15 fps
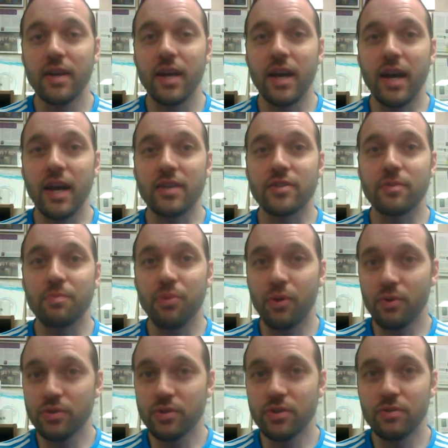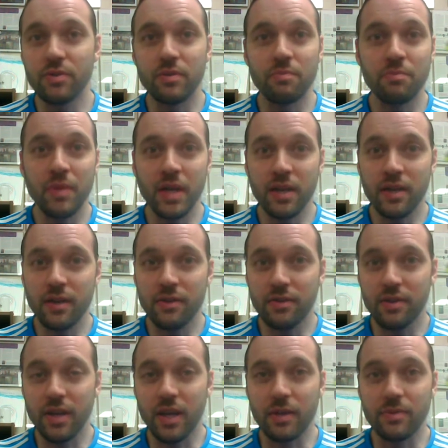as opposed to in many other
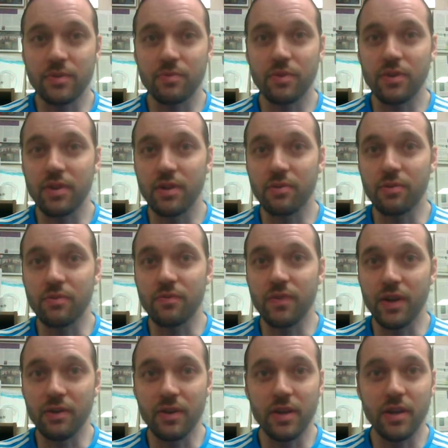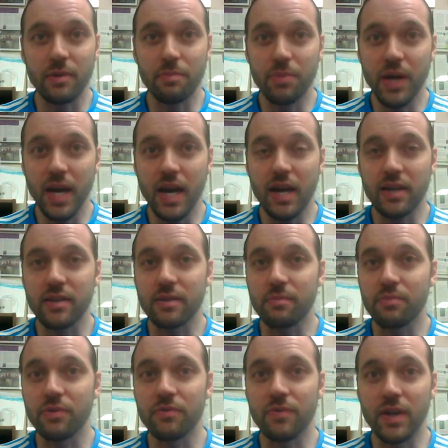games where they were very compact and
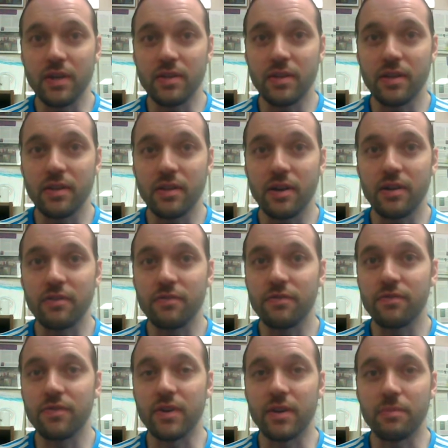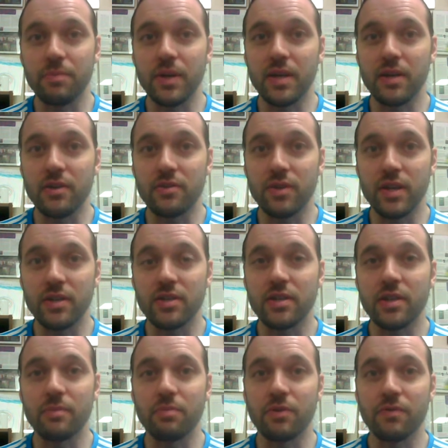prevented a lot of penetration
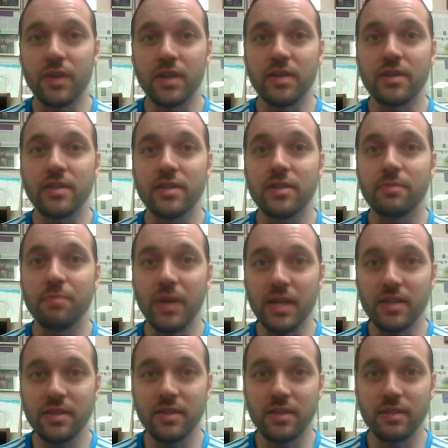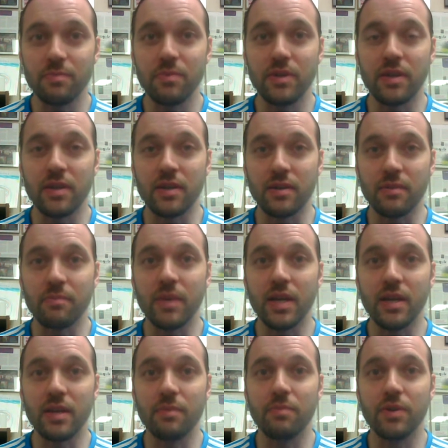and prevented spaces being
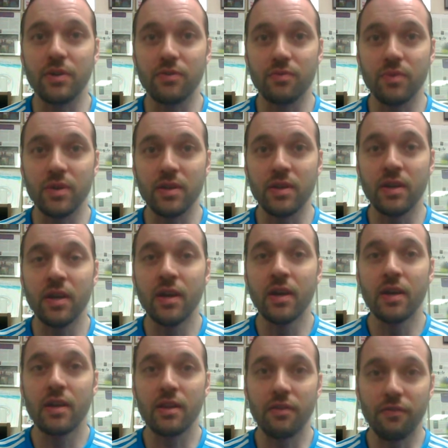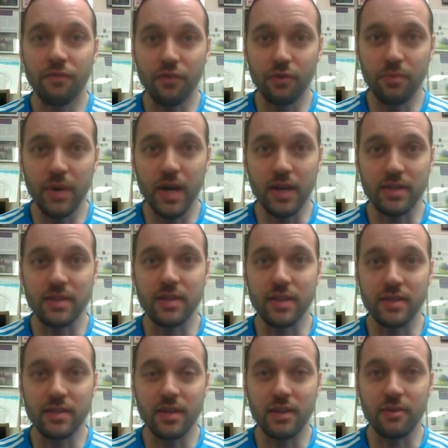made between the fullbacks and the
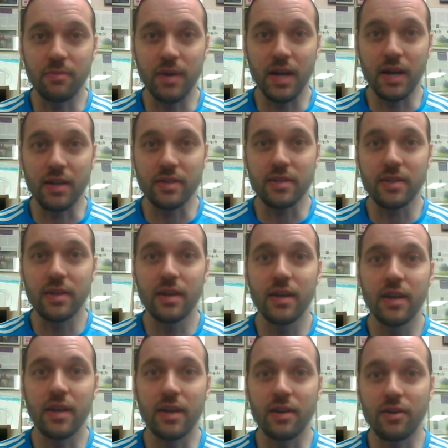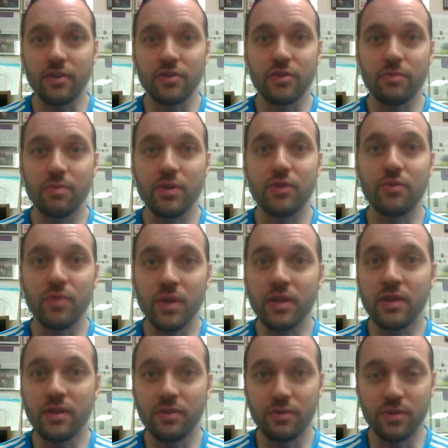center backs, and also between
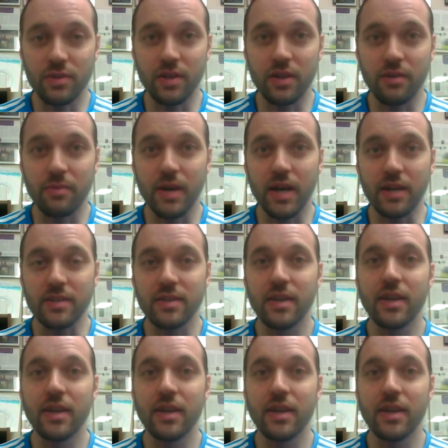the 2 center backs.